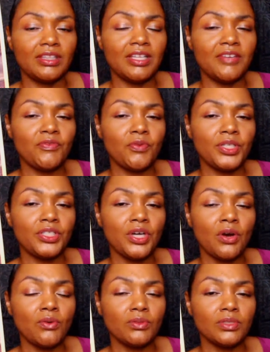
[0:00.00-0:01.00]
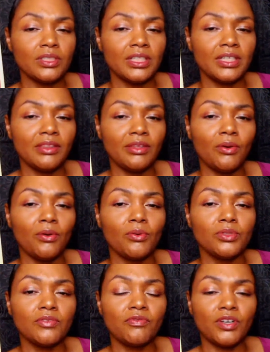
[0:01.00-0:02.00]
if we don't get
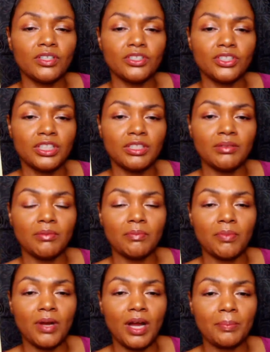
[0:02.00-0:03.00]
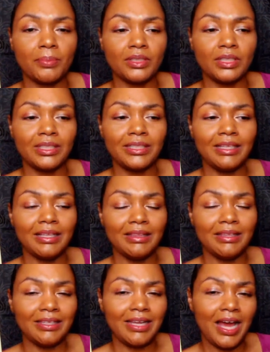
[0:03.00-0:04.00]
those functioning properly,
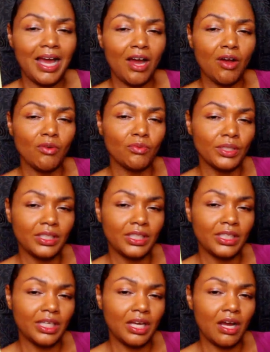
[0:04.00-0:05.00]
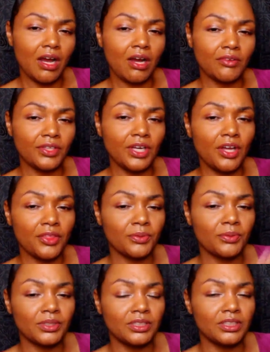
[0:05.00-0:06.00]
then how really are the other
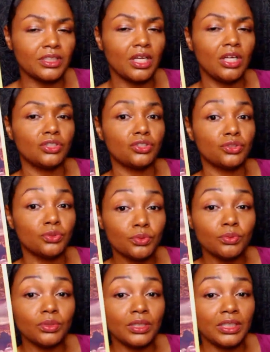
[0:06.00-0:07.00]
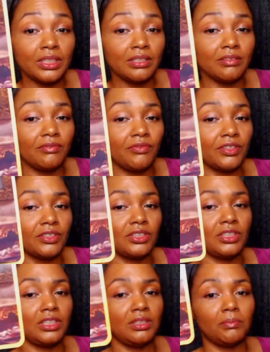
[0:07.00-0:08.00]
ones truly
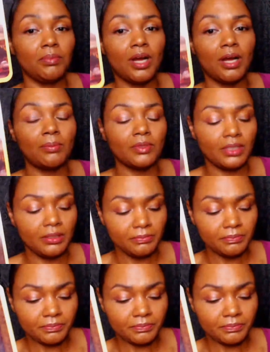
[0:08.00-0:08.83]
functioning properly?